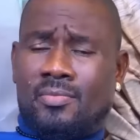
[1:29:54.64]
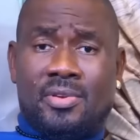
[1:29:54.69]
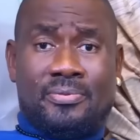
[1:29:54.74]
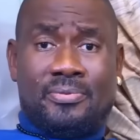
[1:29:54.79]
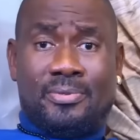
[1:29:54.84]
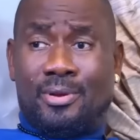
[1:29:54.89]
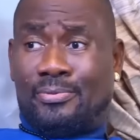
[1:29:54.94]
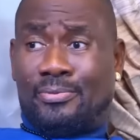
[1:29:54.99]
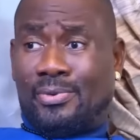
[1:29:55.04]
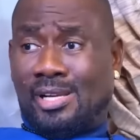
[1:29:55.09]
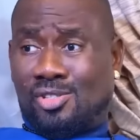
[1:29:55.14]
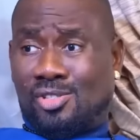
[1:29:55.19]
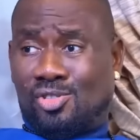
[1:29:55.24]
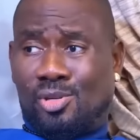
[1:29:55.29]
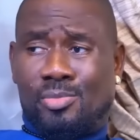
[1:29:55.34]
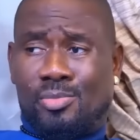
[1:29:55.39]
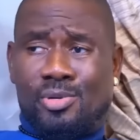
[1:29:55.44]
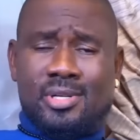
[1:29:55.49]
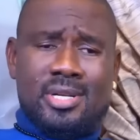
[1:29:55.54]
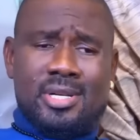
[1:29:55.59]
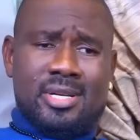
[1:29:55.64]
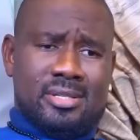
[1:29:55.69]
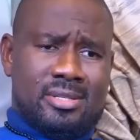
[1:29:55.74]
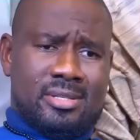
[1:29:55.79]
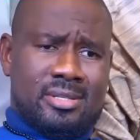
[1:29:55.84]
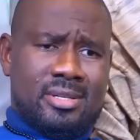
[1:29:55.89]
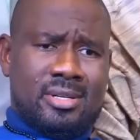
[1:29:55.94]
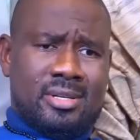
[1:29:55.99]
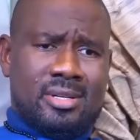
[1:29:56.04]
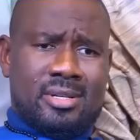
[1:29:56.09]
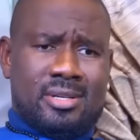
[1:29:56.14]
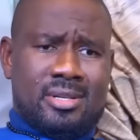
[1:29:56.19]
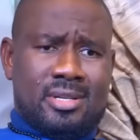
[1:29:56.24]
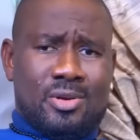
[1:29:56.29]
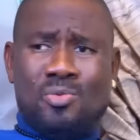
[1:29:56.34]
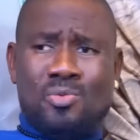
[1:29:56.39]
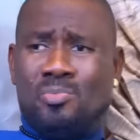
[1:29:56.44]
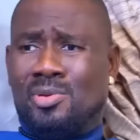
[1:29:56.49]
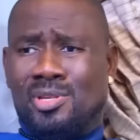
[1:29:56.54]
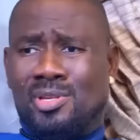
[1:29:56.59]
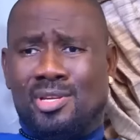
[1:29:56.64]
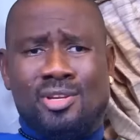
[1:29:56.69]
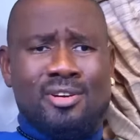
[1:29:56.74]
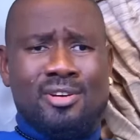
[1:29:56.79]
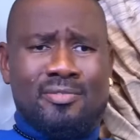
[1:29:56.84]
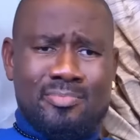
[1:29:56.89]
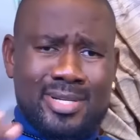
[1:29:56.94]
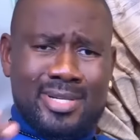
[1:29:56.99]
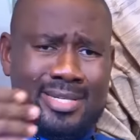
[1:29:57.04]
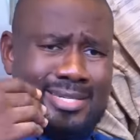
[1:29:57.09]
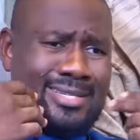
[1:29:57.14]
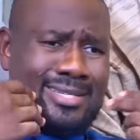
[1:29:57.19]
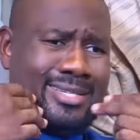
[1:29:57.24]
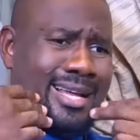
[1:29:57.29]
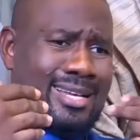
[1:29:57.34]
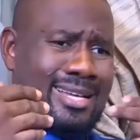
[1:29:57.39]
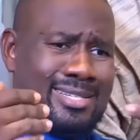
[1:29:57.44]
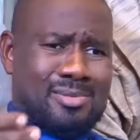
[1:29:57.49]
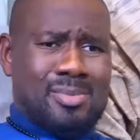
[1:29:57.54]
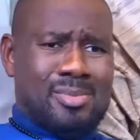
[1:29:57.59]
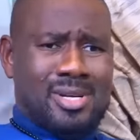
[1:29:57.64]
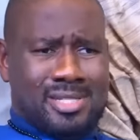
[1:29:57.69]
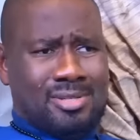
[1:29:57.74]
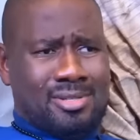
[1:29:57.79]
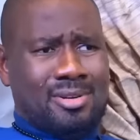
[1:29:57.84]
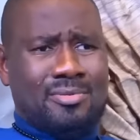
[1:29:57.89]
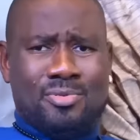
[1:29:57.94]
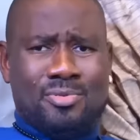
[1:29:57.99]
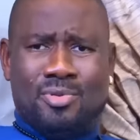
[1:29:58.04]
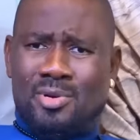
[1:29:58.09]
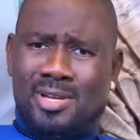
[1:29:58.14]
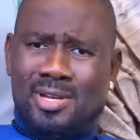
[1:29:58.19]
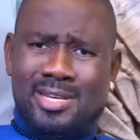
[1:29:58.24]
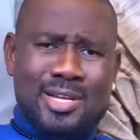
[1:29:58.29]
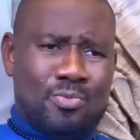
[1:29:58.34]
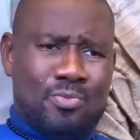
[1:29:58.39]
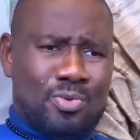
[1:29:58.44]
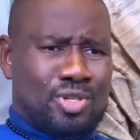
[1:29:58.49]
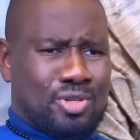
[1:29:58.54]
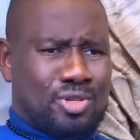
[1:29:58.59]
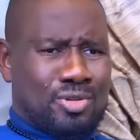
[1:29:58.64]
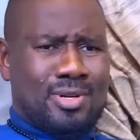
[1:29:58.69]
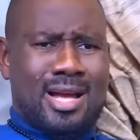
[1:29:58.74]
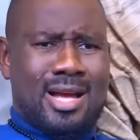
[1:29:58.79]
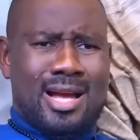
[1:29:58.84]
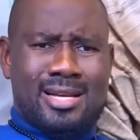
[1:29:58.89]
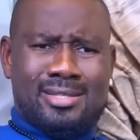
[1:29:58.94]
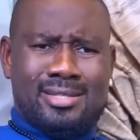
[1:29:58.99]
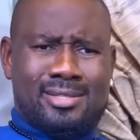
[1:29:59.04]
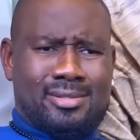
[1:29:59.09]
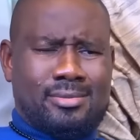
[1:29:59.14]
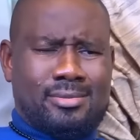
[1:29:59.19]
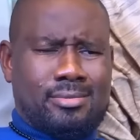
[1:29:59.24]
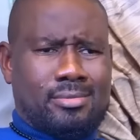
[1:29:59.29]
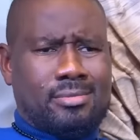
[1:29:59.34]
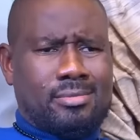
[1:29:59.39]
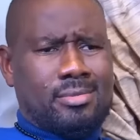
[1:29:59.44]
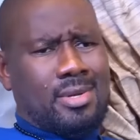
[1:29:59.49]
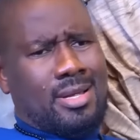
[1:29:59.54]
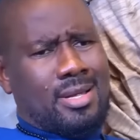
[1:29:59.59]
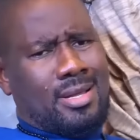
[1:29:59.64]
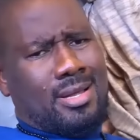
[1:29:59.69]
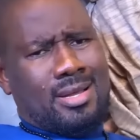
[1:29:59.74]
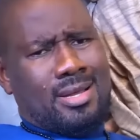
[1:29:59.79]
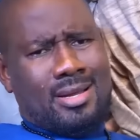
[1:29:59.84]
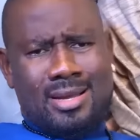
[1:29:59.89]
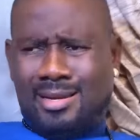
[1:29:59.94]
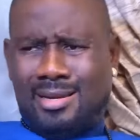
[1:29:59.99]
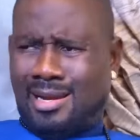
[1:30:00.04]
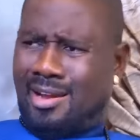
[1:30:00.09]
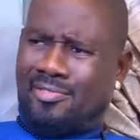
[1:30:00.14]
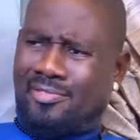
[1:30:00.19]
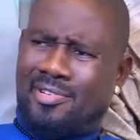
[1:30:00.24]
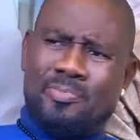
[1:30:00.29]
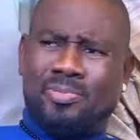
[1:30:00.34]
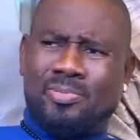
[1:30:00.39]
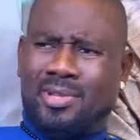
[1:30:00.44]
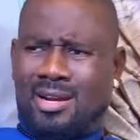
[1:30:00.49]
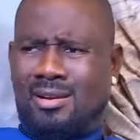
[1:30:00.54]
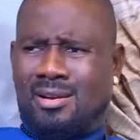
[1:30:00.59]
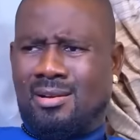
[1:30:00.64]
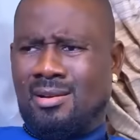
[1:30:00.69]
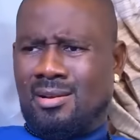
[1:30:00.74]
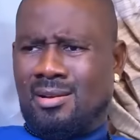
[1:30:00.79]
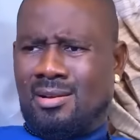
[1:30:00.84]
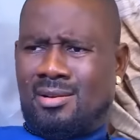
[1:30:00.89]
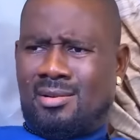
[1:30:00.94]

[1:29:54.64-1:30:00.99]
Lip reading: It's not for stubbornness. There won't be need of me disguising myself, going in with you guys. And I raped her.